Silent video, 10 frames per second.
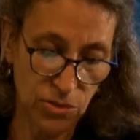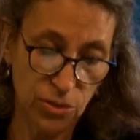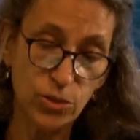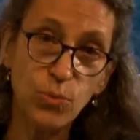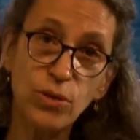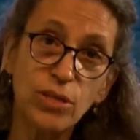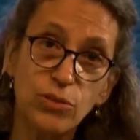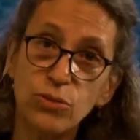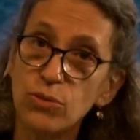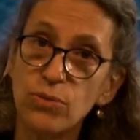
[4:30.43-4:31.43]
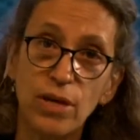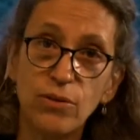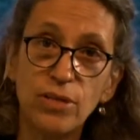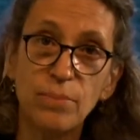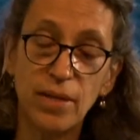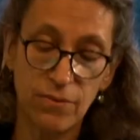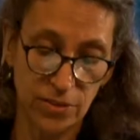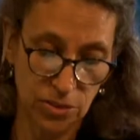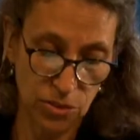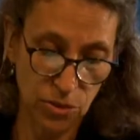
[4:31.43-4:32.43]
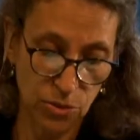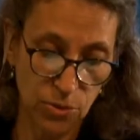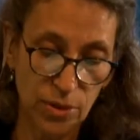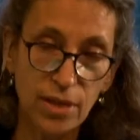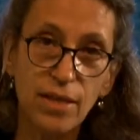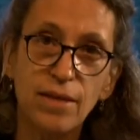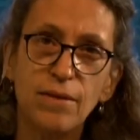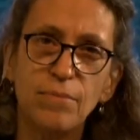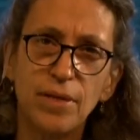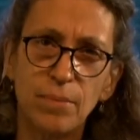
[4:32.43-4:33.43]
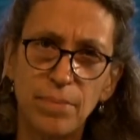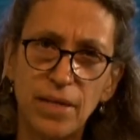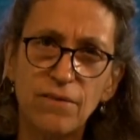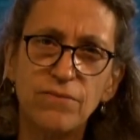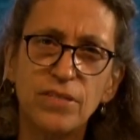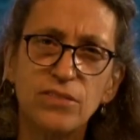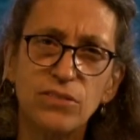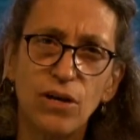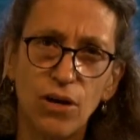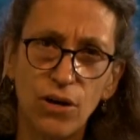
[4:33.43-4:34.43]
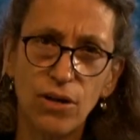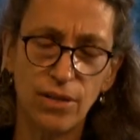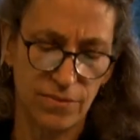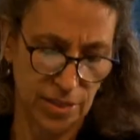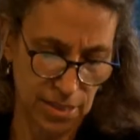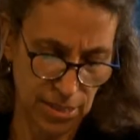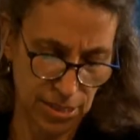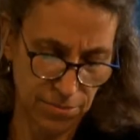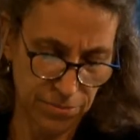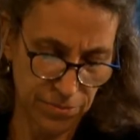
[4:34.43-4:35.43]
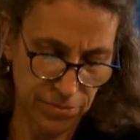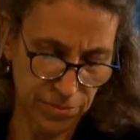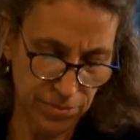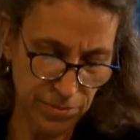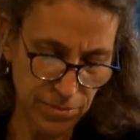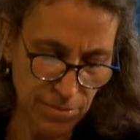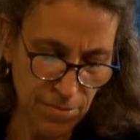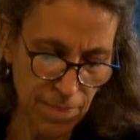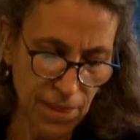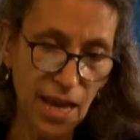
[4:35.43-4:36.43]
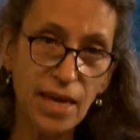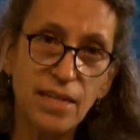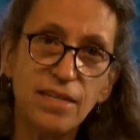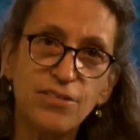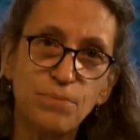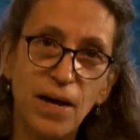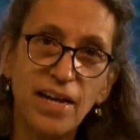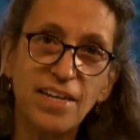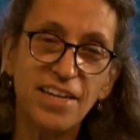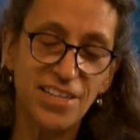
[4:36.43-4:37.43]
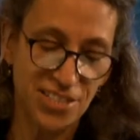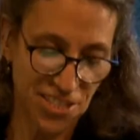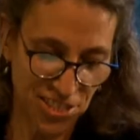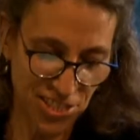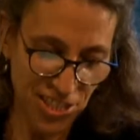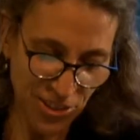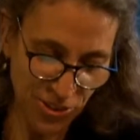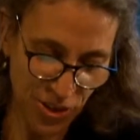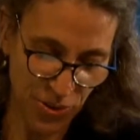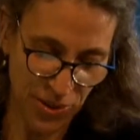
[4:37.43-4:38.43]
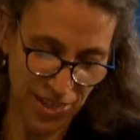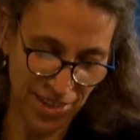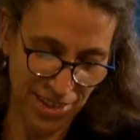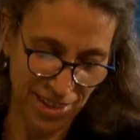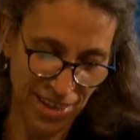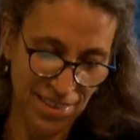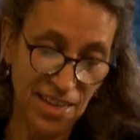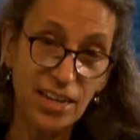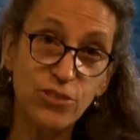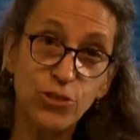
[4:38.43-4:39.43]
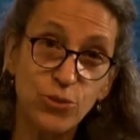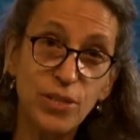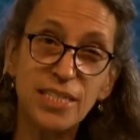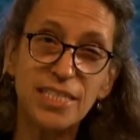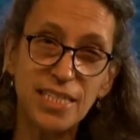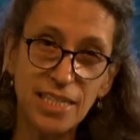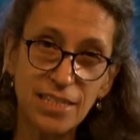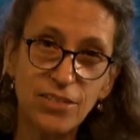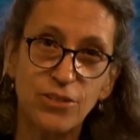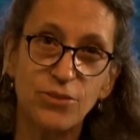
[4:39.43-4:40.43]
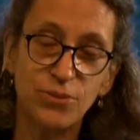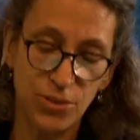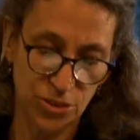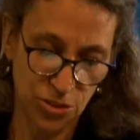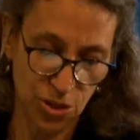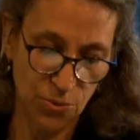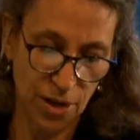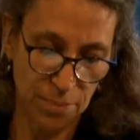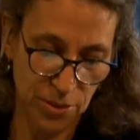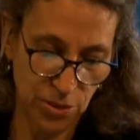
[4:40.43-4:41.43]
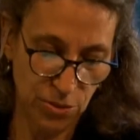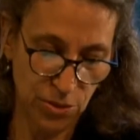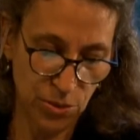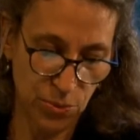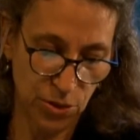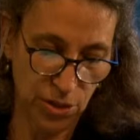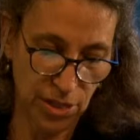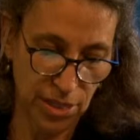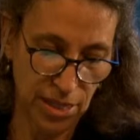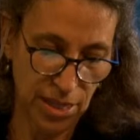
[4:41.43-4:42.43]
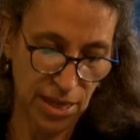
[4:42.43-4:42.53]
So this work that you do not only benefits you, but it benefits all of us. And it is my sincere knowing that as you continue to show up and do this work,